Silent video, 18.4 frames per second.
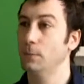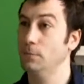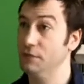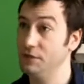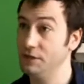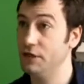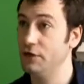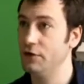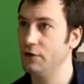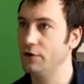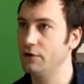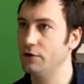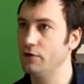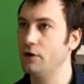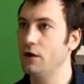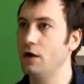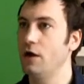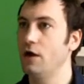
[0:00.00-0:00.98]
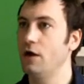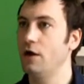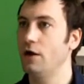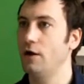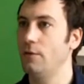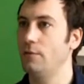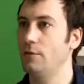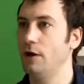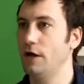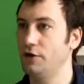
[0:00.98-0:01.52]
um, material.
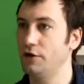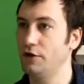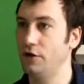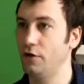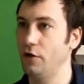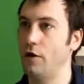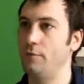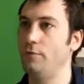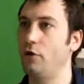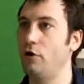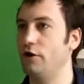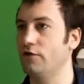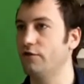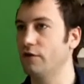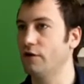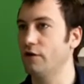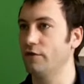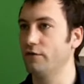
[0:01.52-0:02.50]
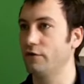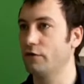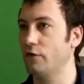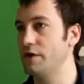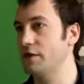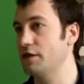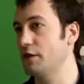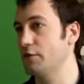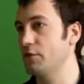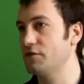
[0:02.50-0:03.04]
Um, and you know, I'm part of a, of a
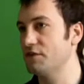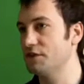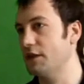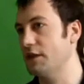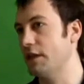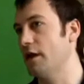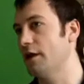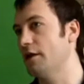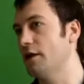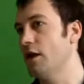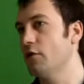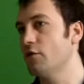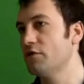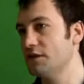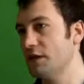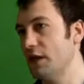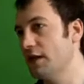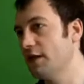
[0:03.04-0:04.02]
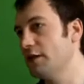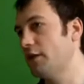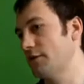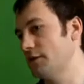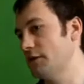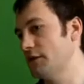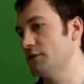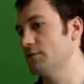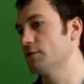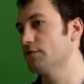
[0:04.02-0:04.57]
great thing. We've seen that we've seen that
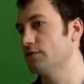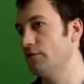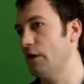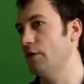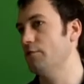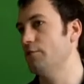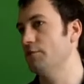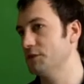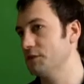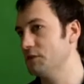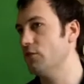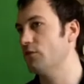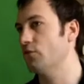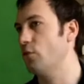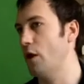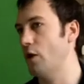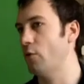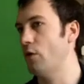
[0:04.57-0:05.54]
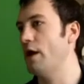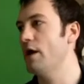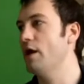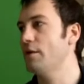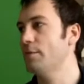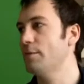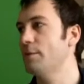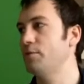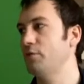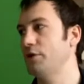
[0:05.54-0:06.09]
ecosystem develop in software where
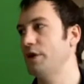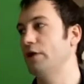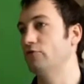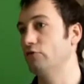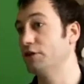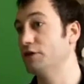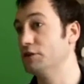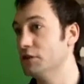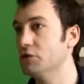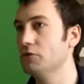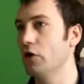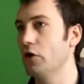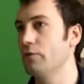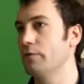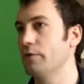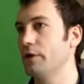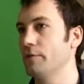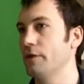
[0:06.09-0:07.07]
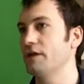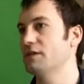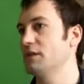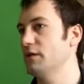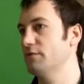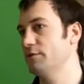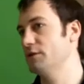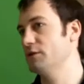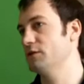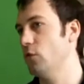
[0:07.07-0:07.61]
people now really do open up their
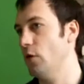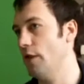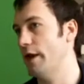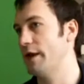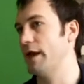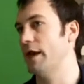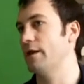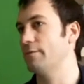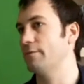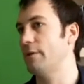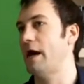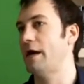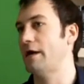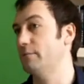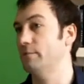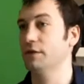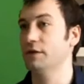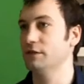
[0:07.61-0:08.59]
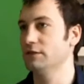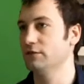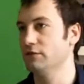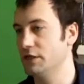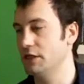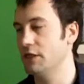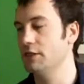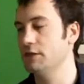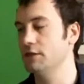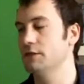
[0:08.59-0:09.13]
stuff because of what they're getting back and because of
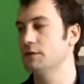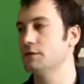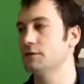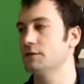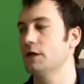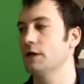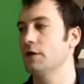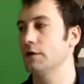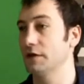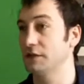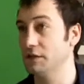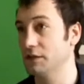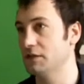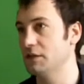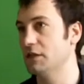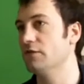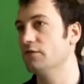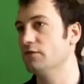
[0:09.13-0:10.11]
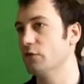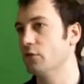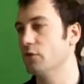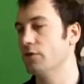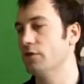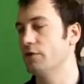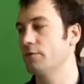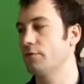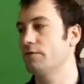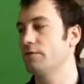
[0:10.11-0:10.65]
a need to do so, and it's a
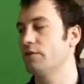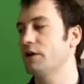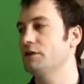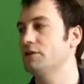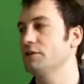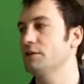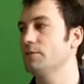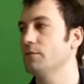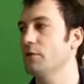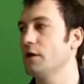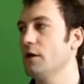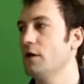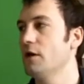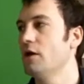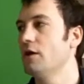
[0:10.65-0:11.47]
default within the profession.